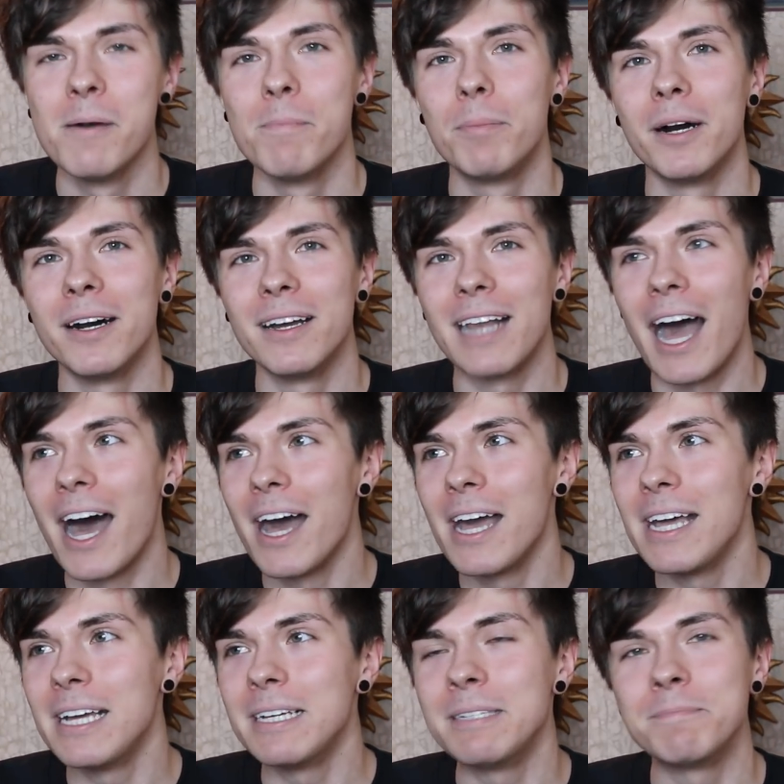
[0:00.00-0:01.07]
But
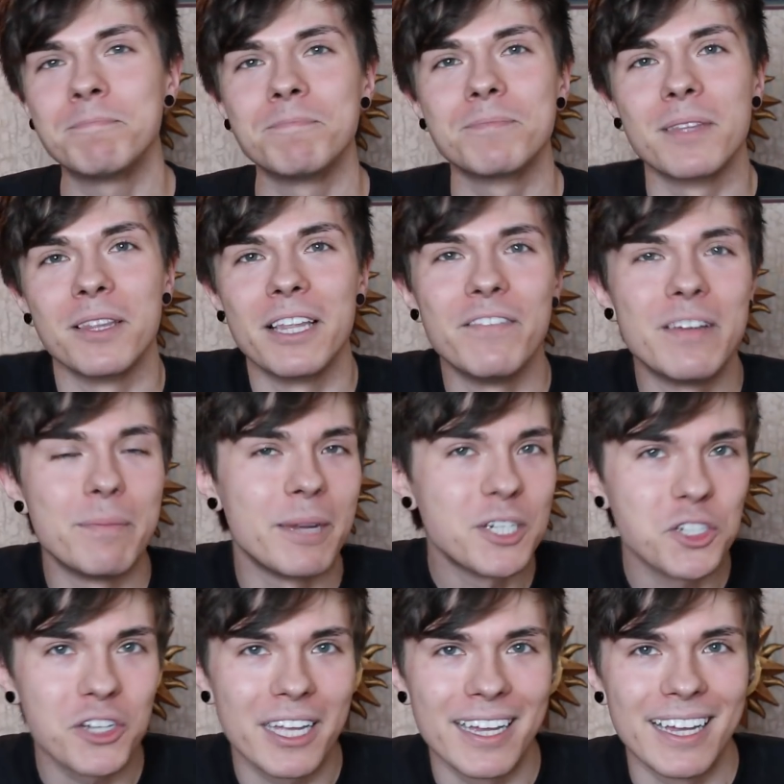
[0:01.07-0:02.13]
I live in
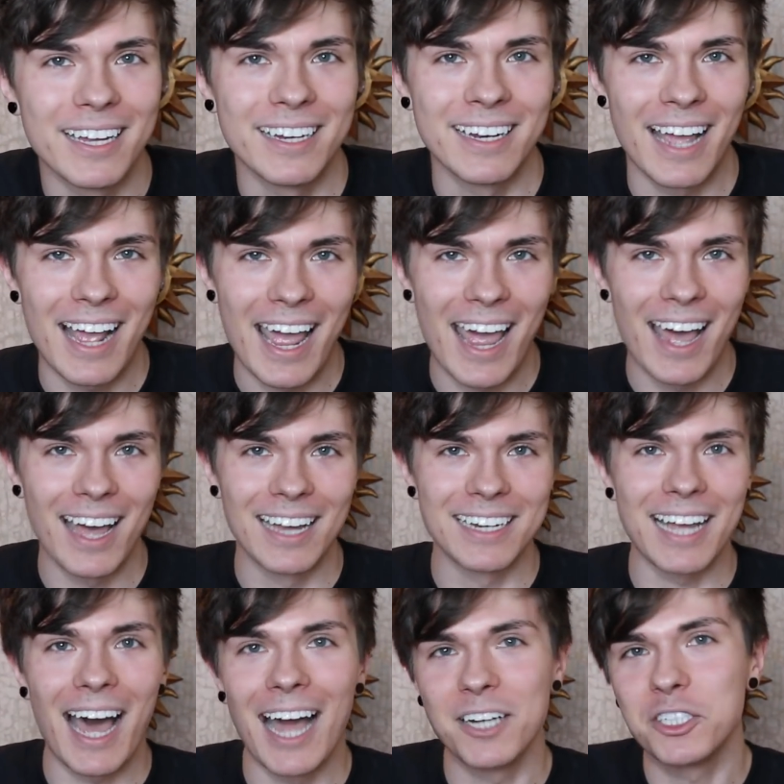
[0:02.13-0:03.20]
Michigan
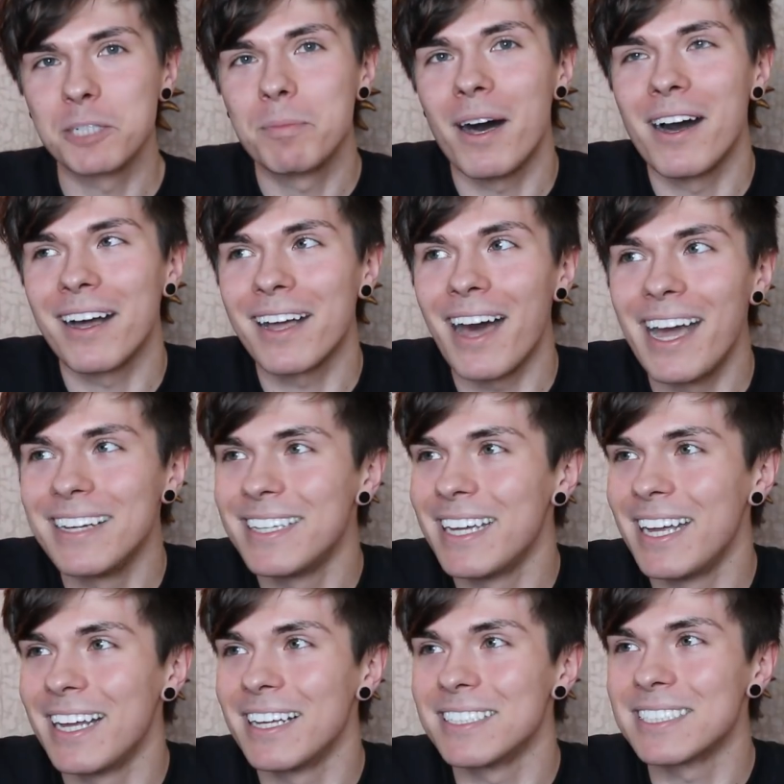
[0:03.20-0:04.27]
and I just bought Guy
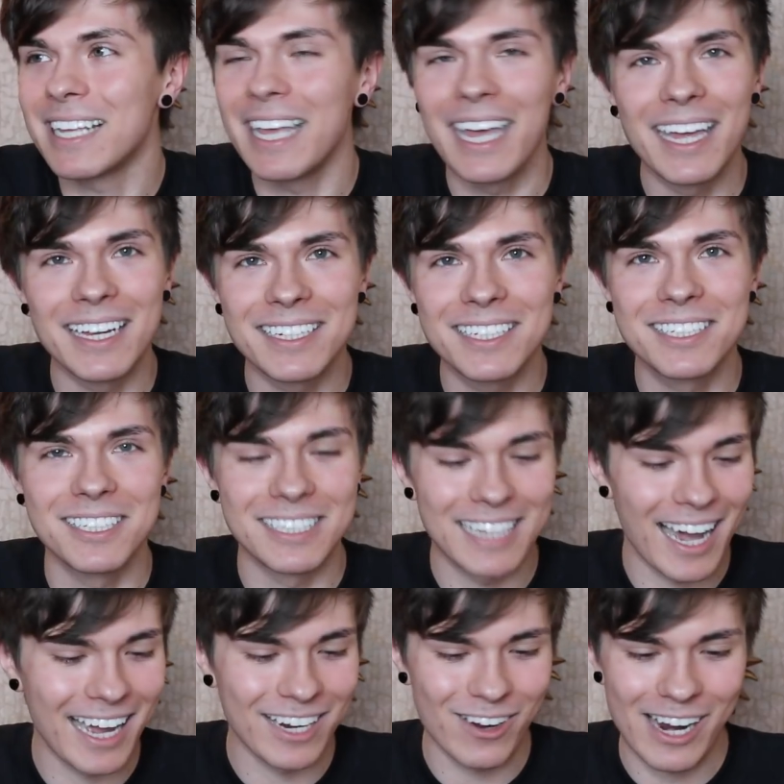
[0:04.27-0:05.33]
Tang's kit to
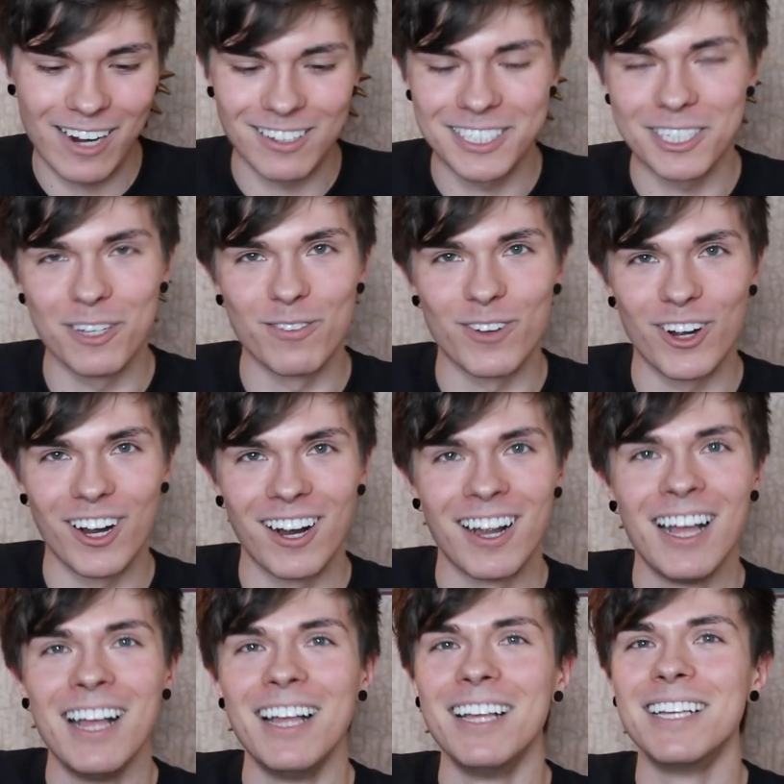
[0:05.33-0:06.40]
dye your hair silver.
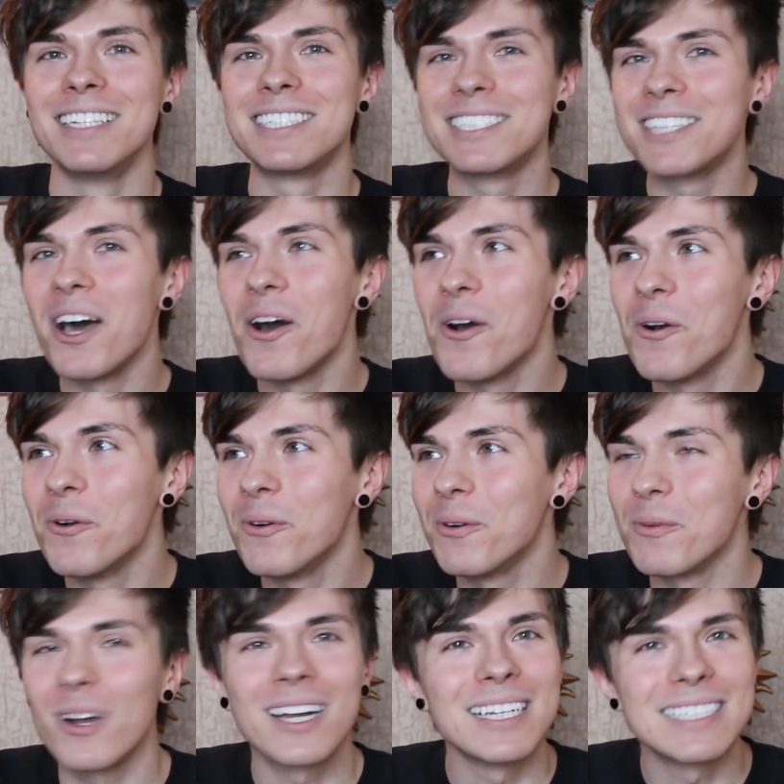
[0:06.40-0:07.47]
So
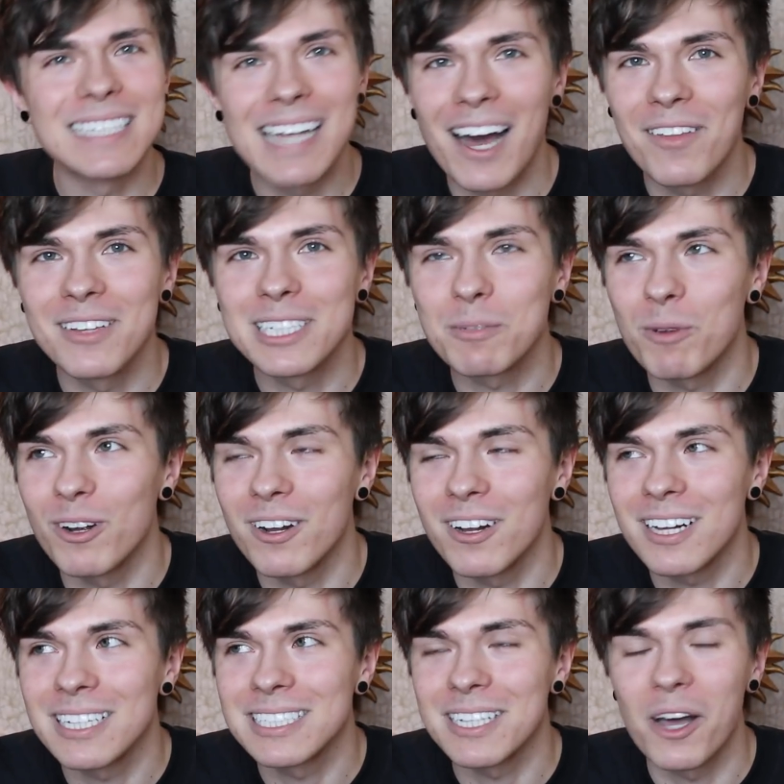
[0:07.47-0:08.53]
we're gonna see how this
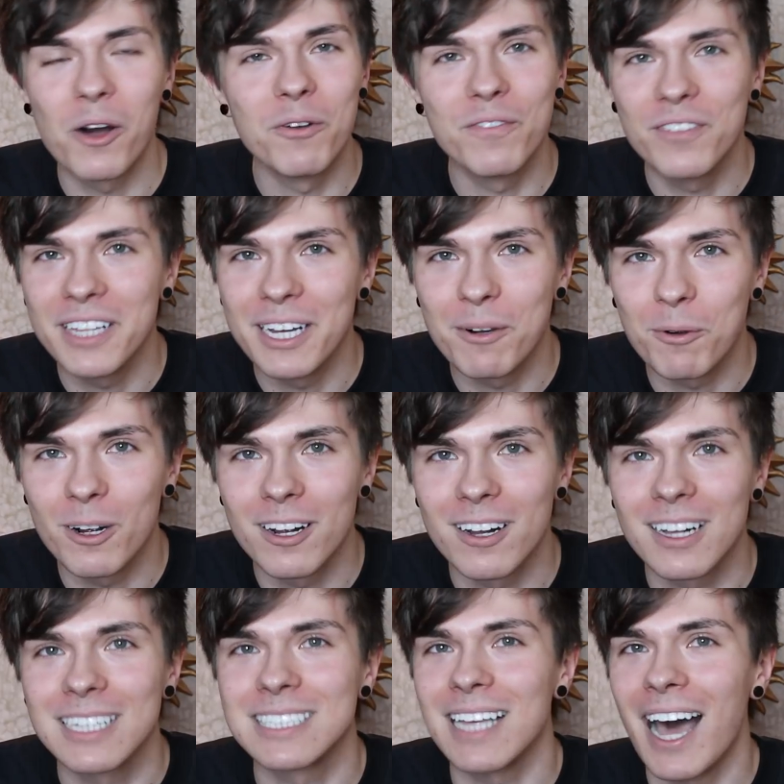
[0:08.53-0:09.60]
works. Hopefully it
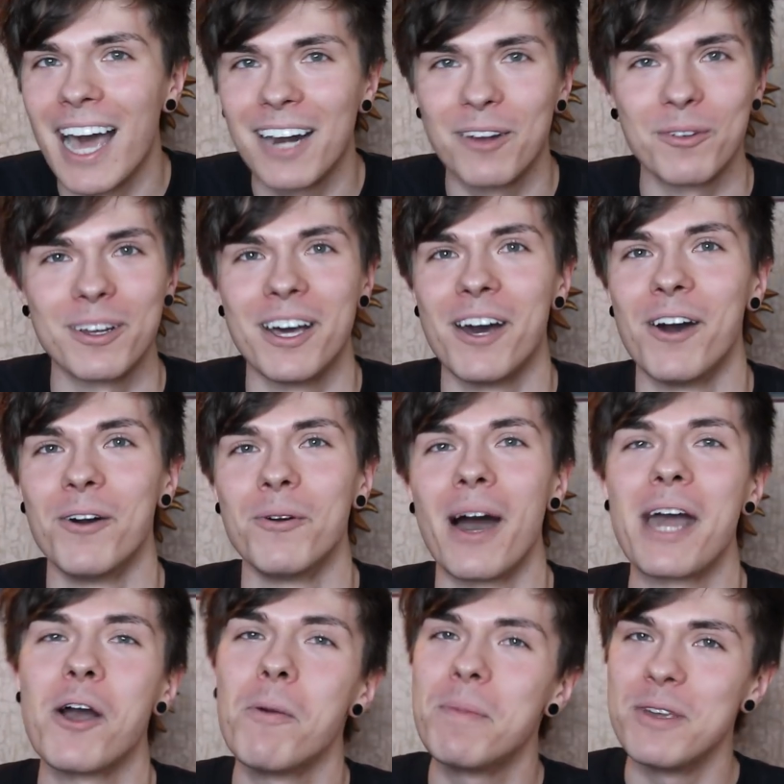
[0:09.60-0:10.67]
works. I don't know. I
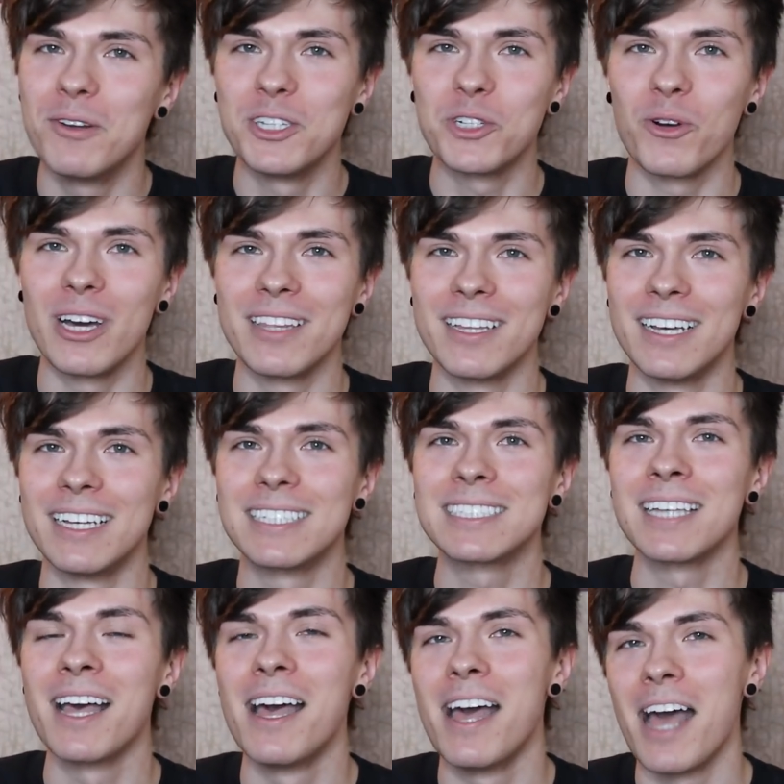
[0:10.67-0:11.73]
hope you enjoy this.
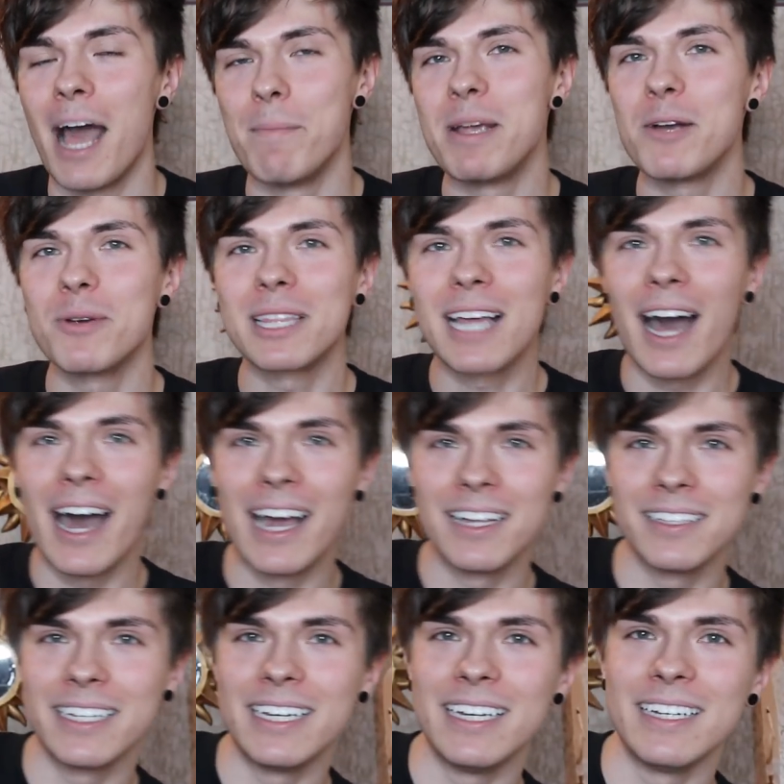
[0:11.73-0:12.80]
I'm here with
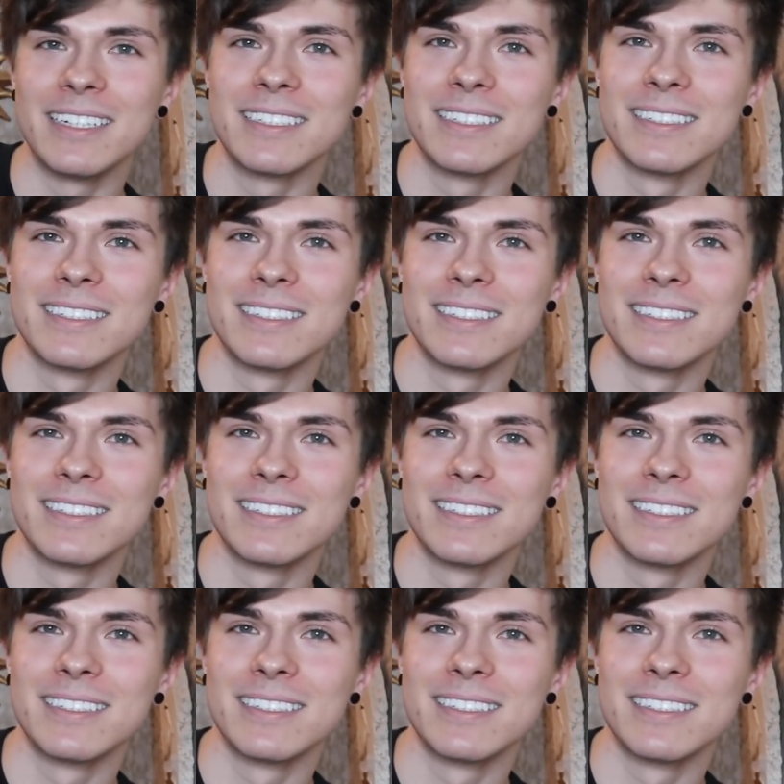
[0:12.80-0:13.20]
Kylie.